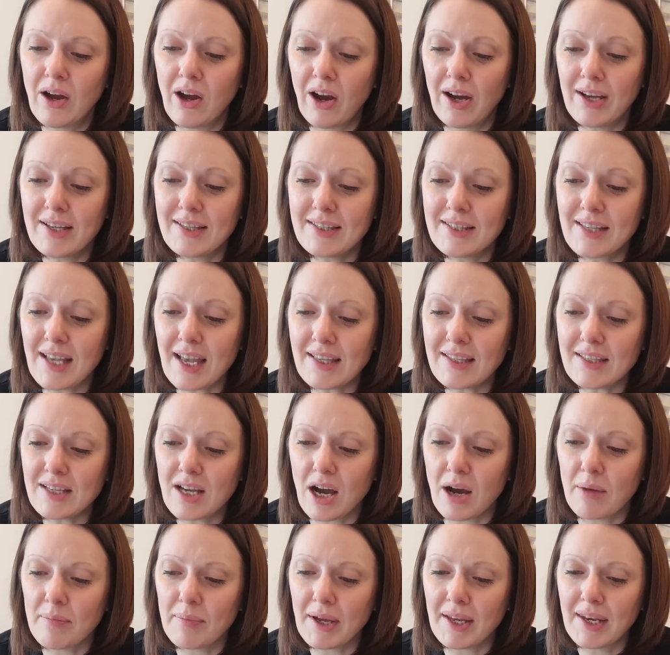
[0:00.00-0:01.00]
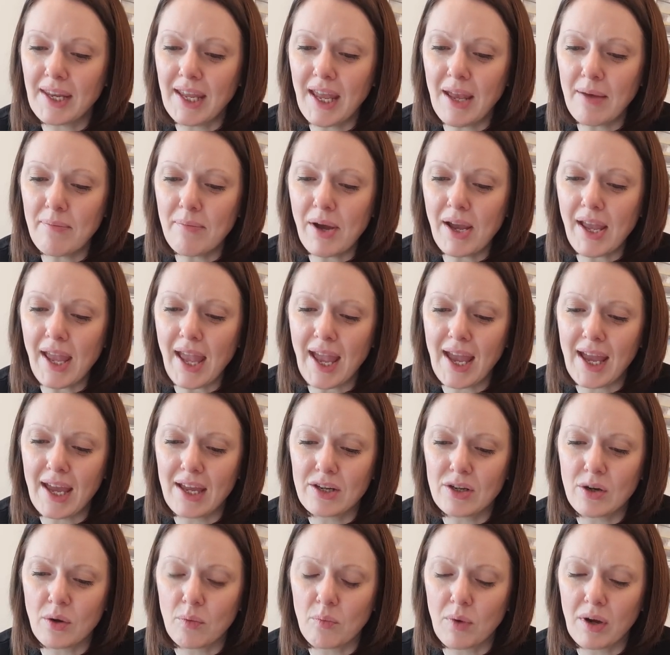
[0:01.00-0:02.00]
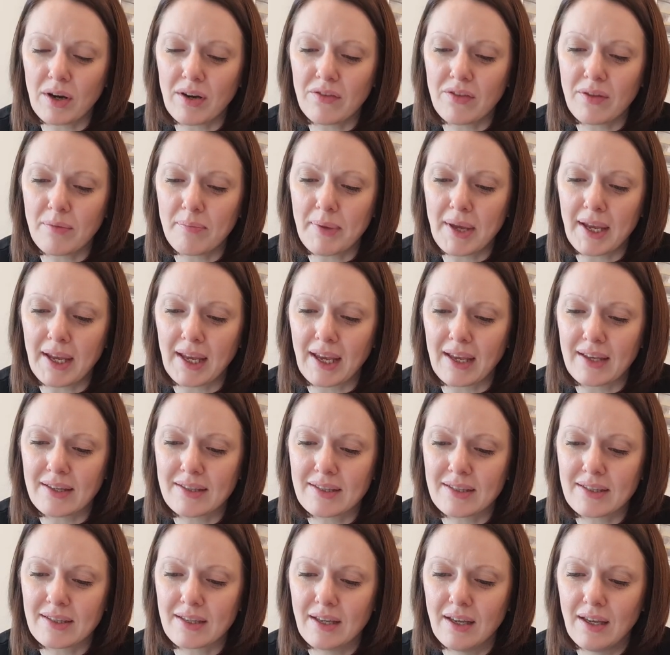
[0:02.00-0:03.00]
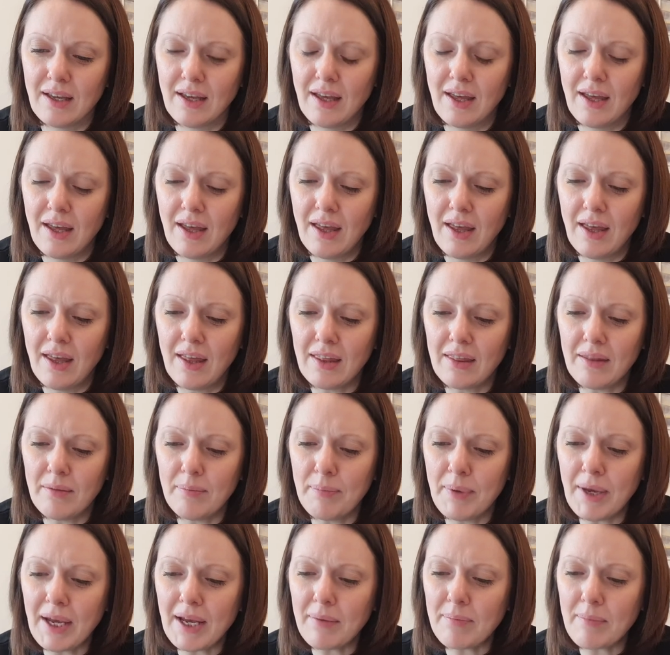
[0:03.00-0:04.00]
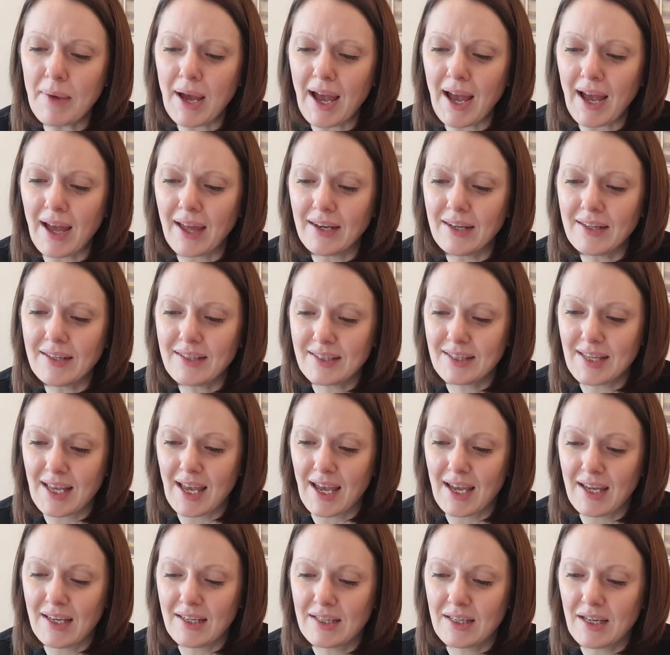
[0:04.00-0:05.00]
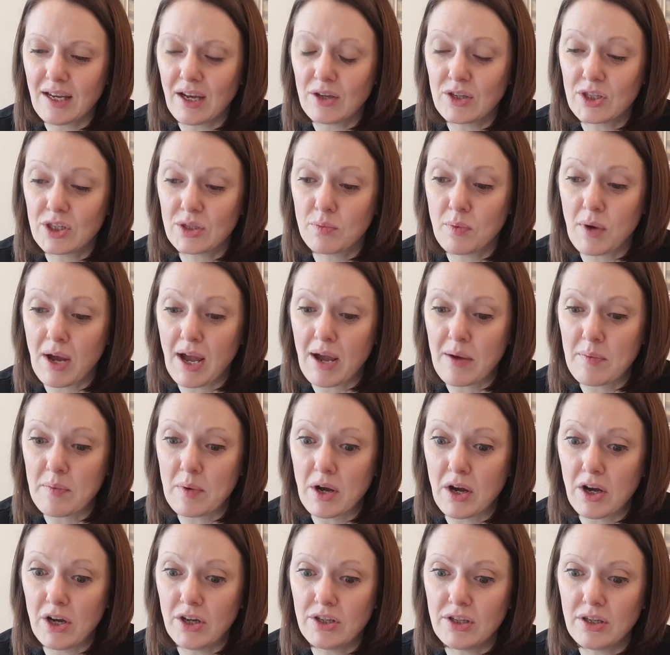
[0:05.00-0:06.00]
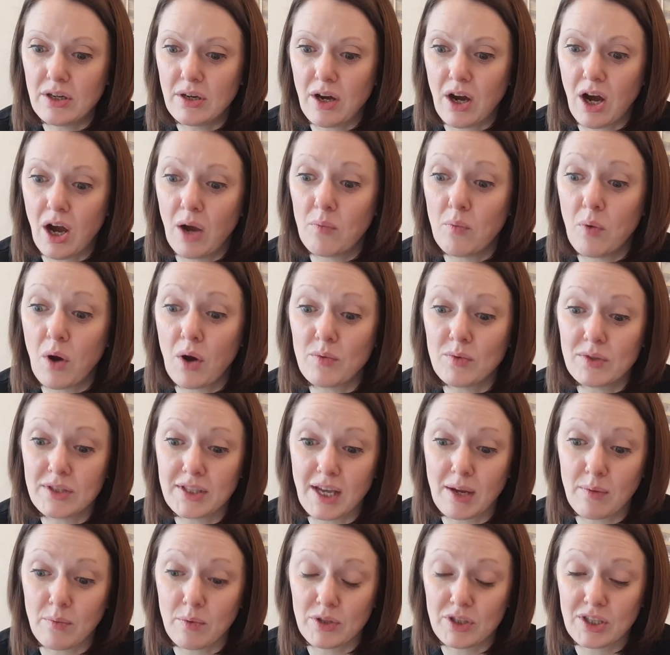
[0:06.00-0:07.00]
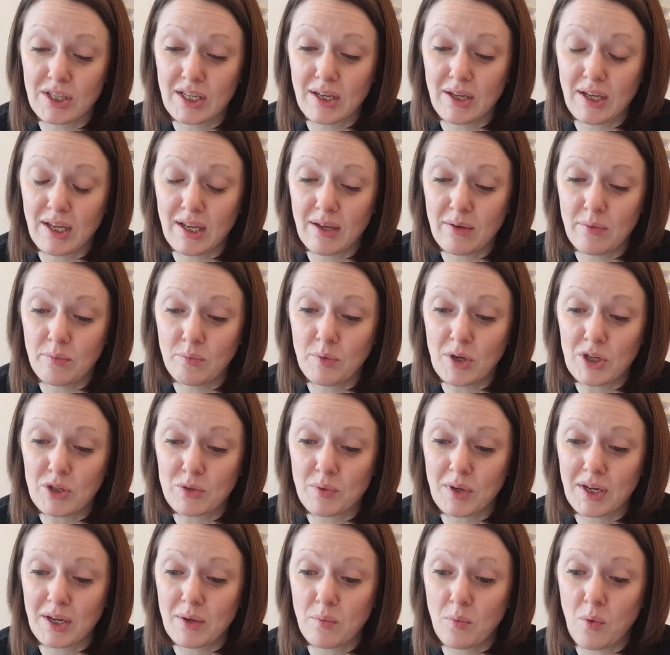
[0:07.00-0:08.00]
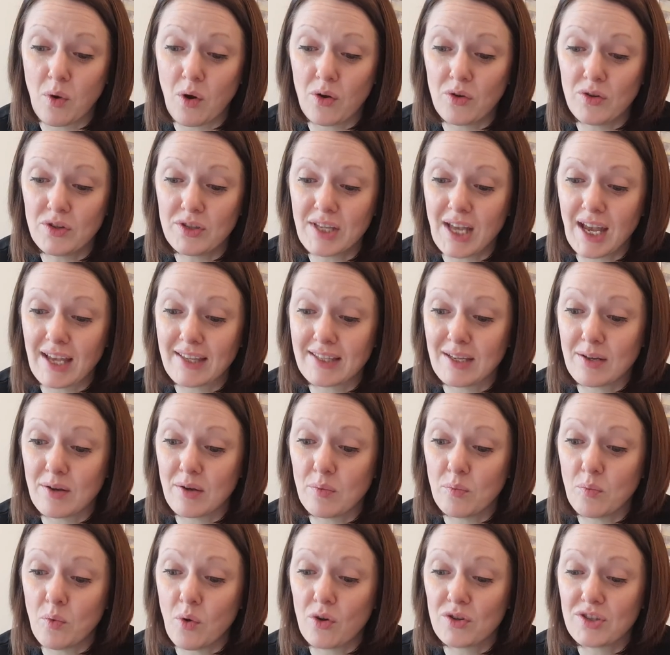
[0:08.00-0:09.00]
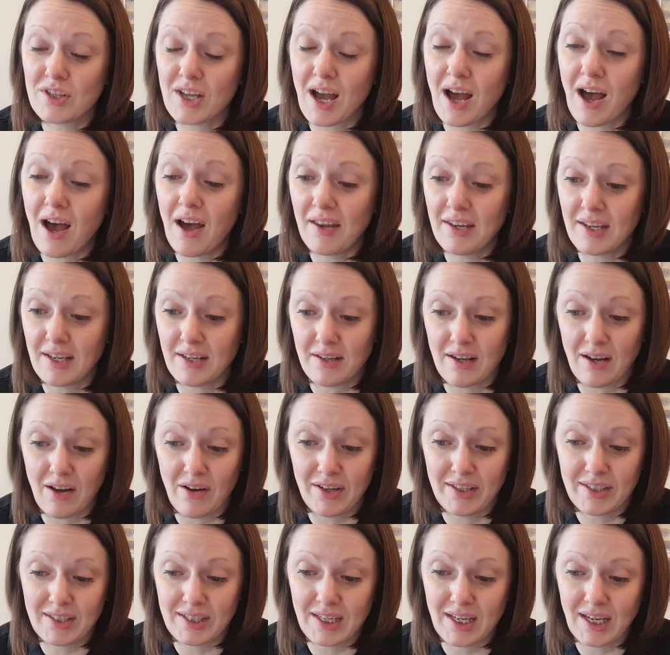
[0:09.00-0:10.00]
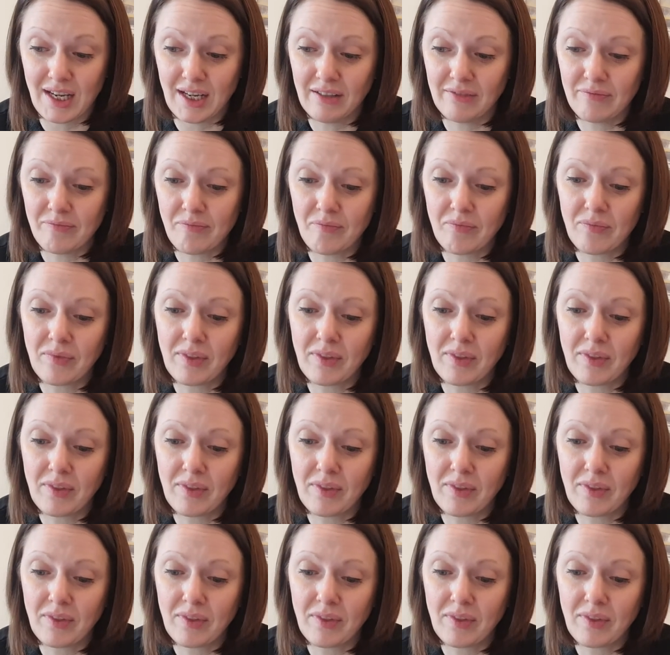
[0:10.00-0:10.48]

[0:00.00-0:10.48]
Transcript: I sat up and hit my head on one of the biggest. The big man said a swear word. I won't say what it, which one it was, as it was unenlightening.